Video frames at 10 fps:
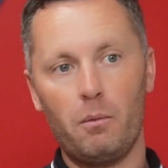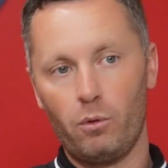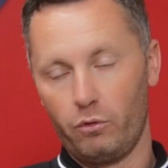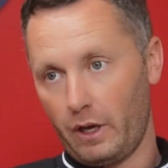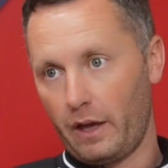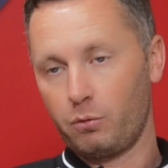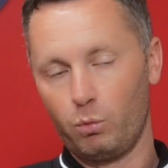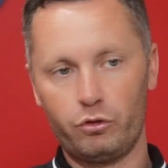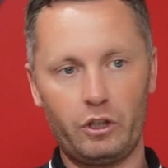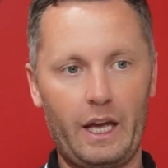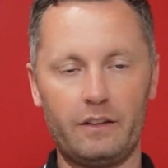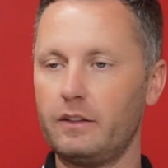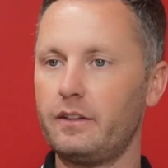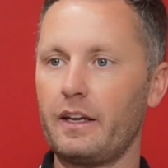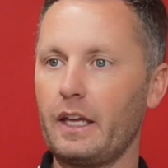But yes, once you get
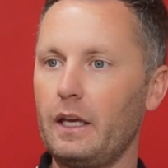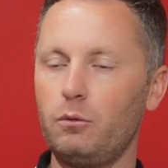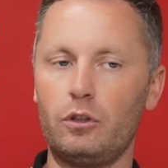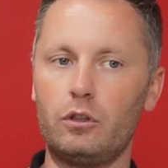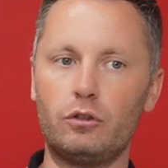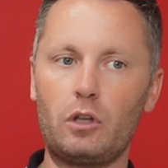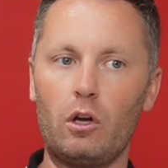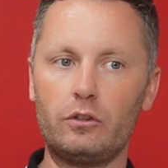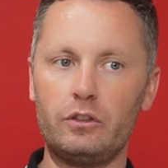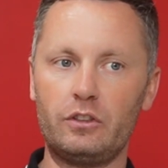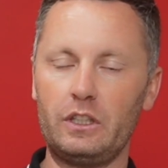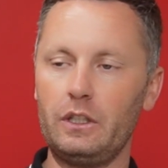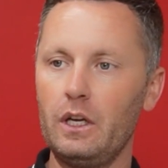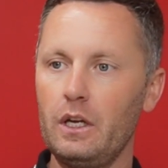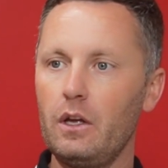to 10 games, you can start to
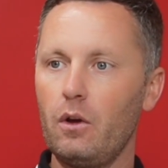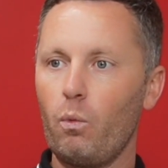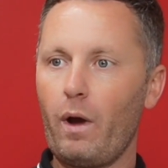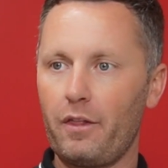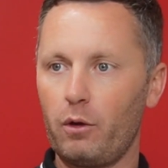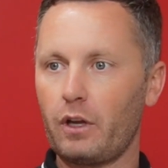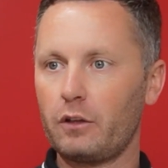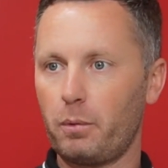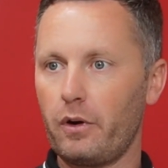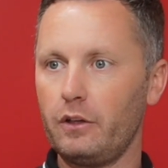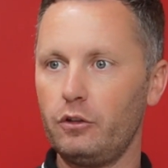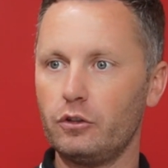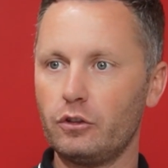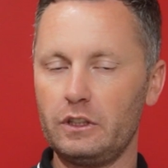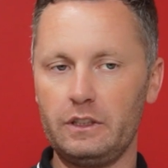see where those
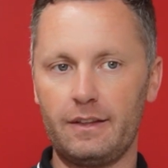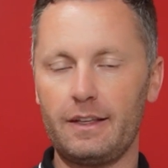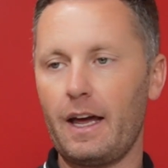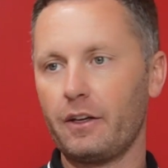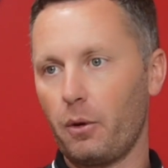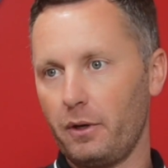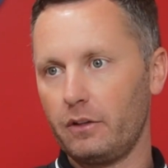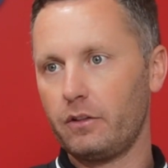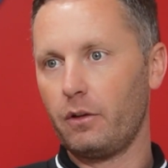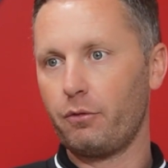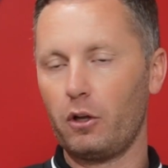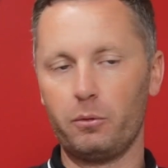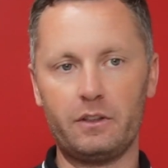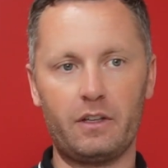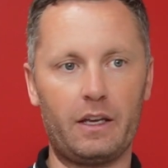aspirations need to lie going into the
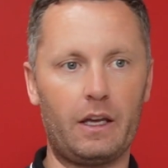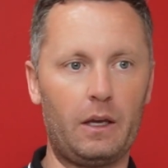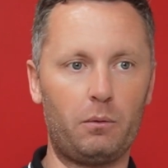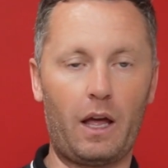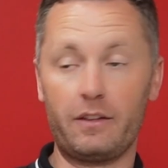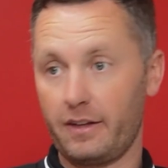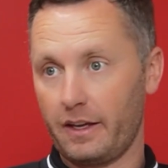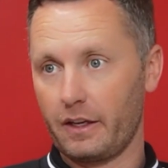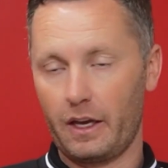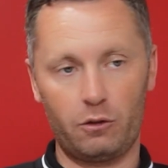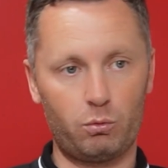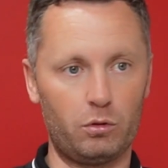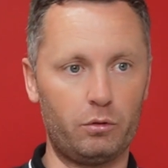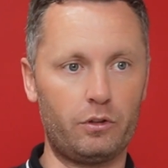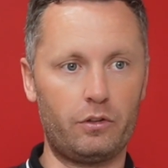following 10 games. At 10 games,
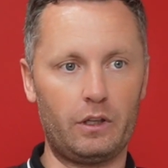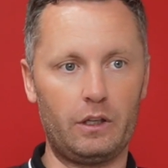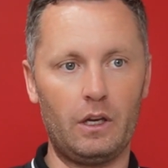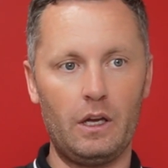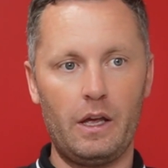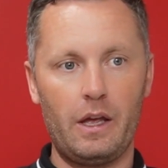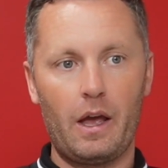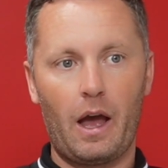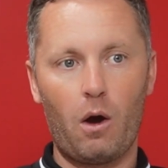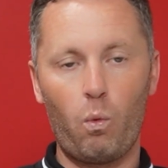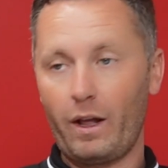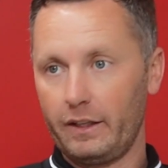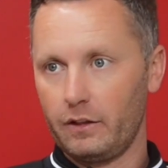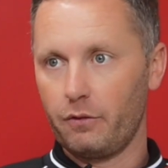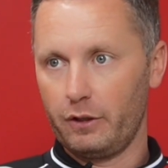we'll look to see how well
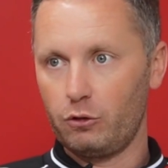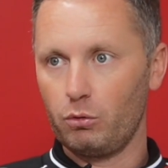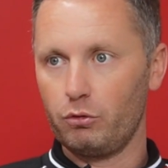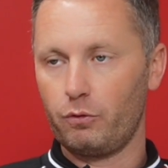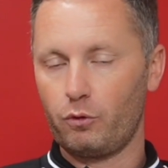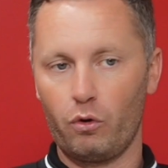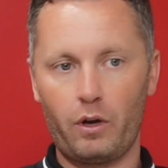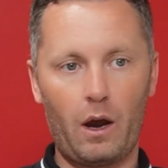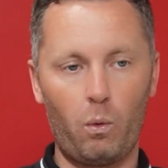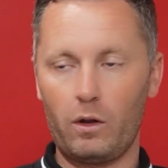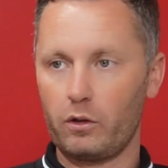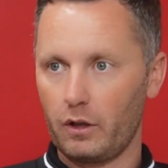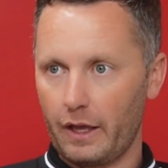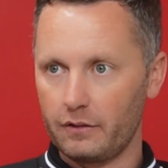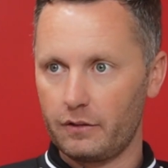individuals have done, how well
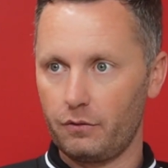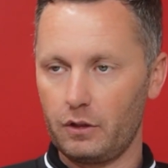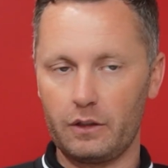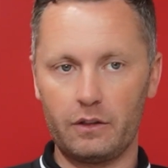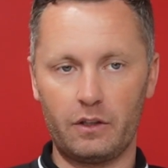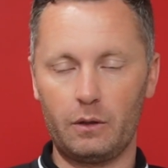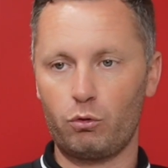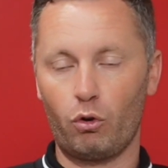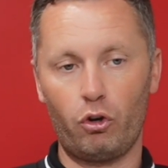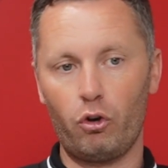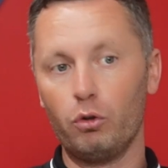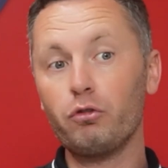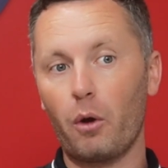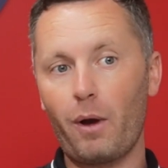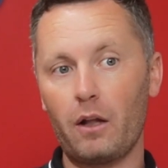collectively the team's done, and
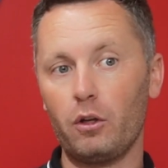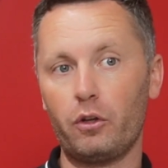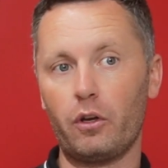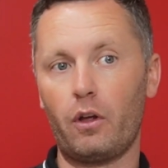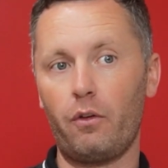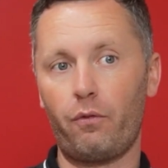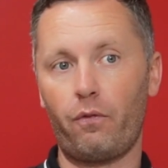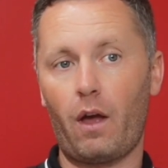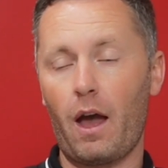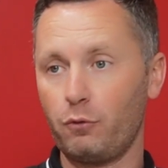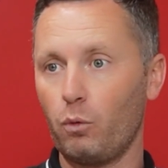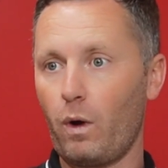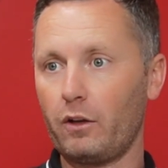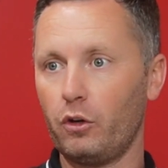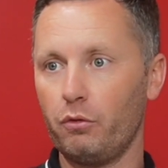also I'll look at, I've done
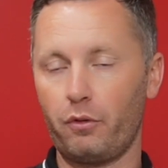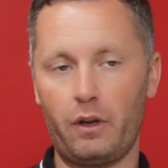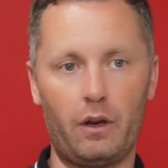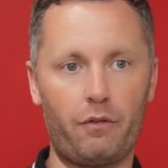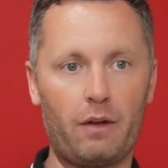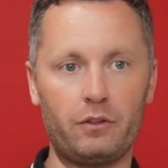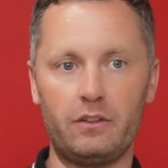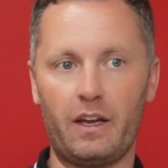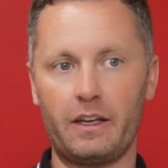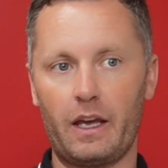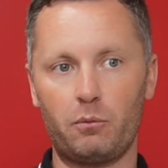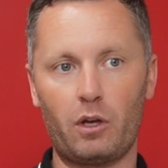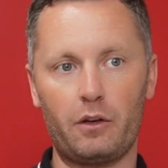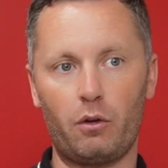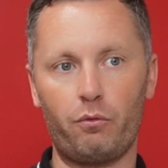well enough, and if after 10 games
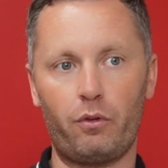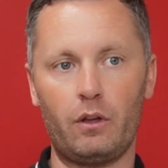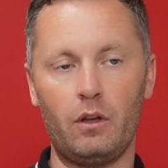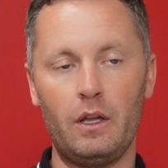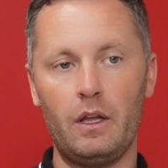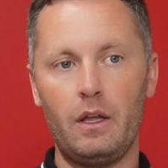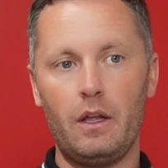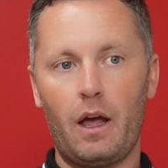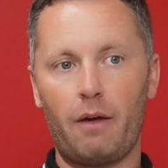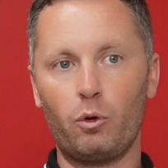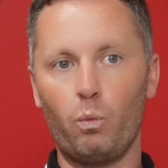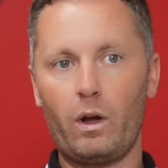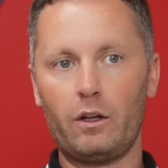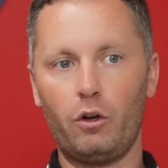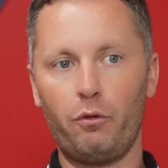I don't feel I've done
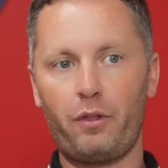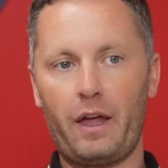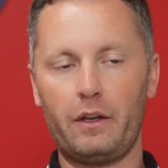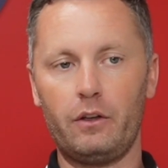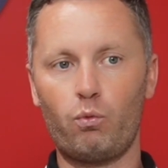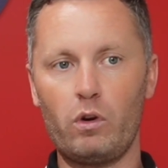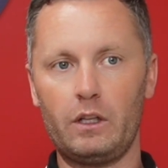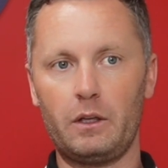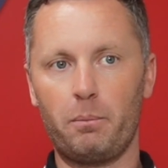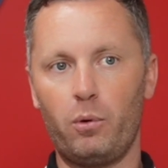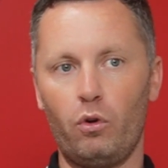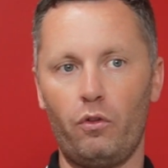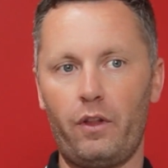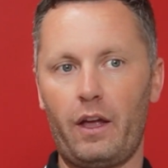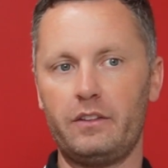well enough, then it's really
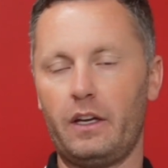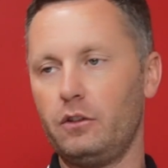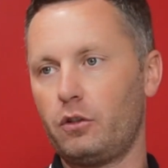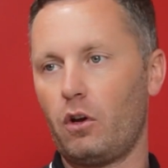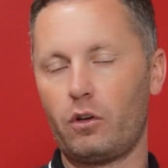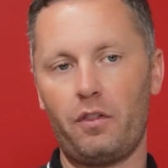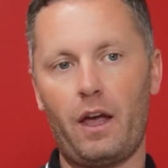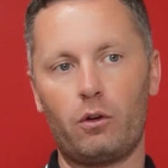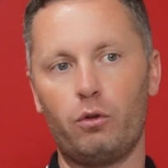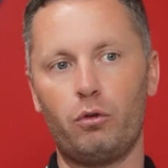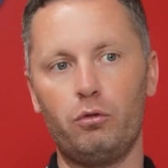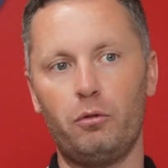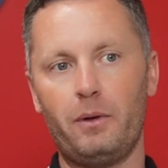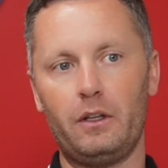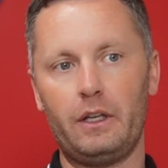important that I take stock on that, because
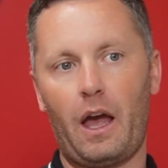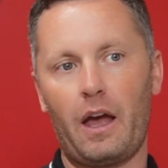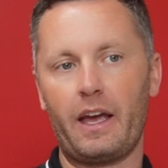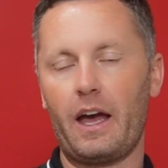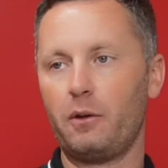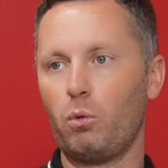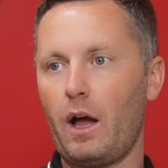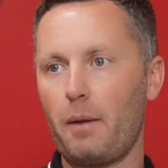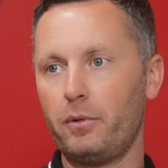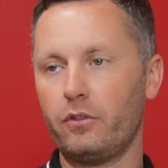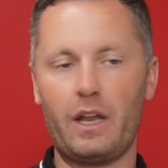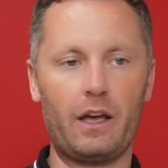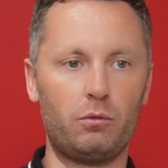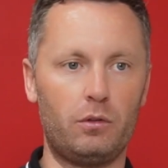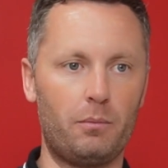ultimately guide what happens
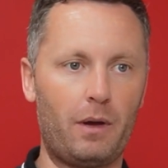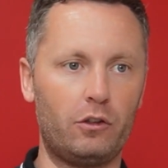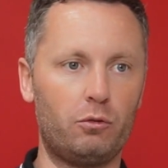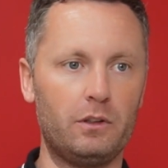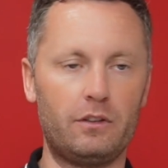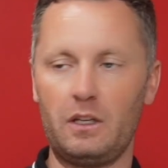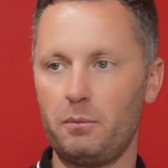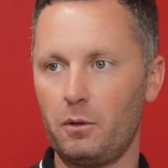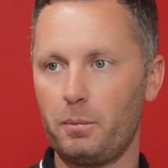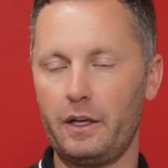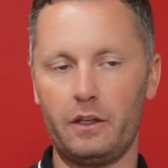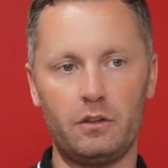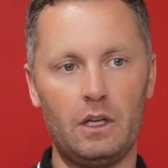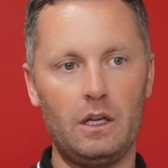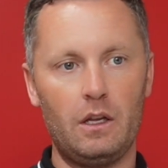next with the management team and the players.